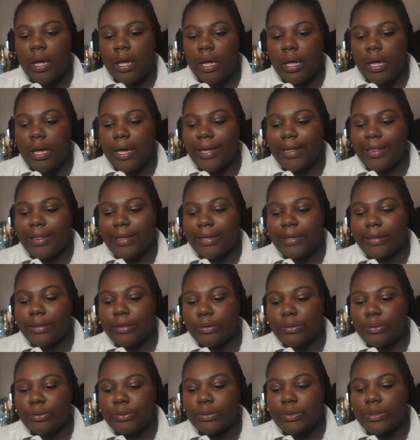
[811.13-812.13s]
I like
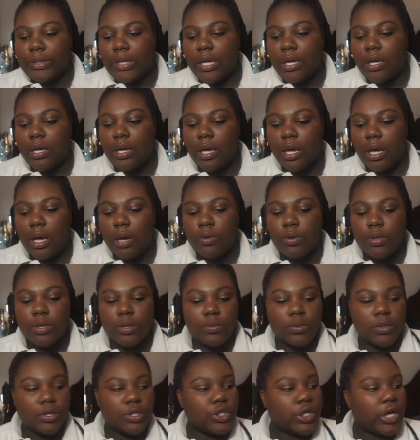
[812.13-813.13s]
those. I really
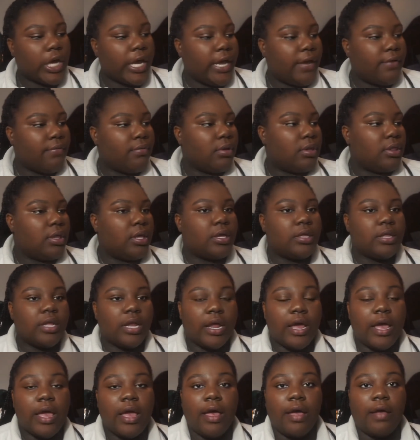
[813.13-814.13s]
want to try everything that I
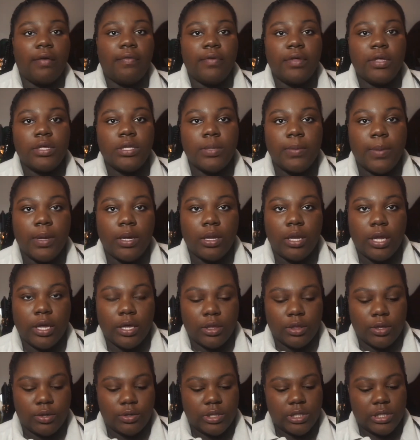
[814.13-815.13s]
have. It's about like
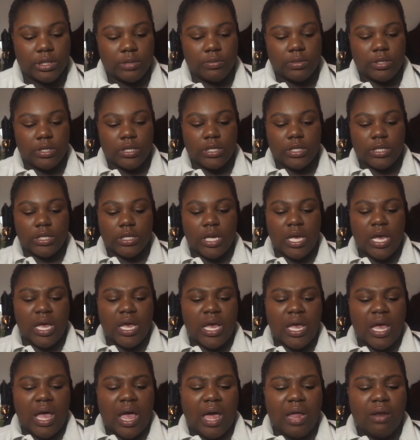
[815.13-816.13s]
13 minutes.
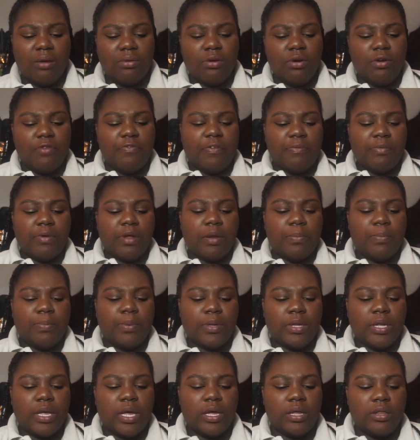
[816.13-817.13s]
I don't know if I'm going to put
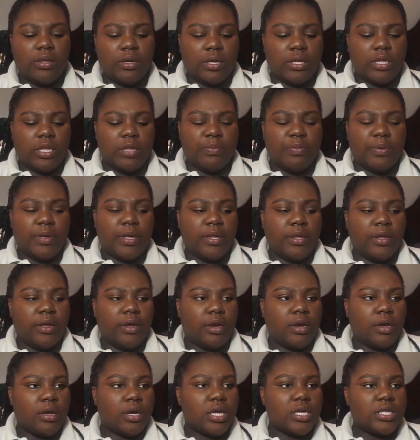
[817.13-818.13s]
the other clip in
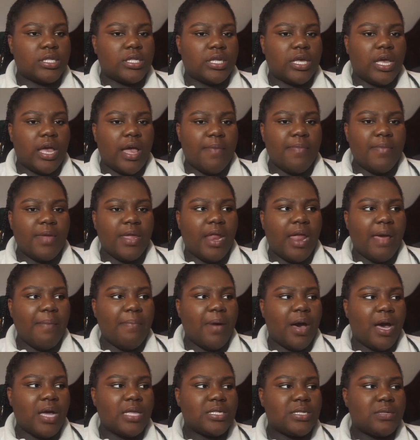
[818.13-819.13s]
there. Because, I mean, I
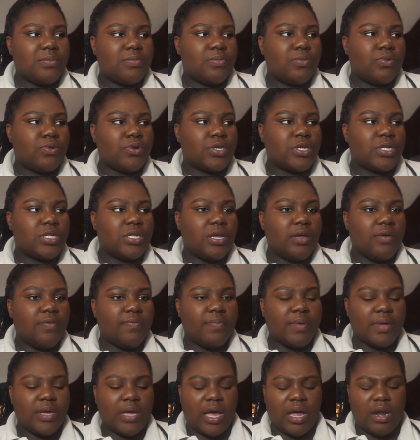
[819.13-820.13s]
bought some more stuff,
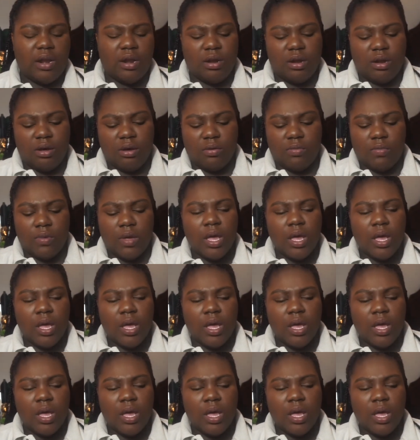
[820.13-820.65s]
but I don't know.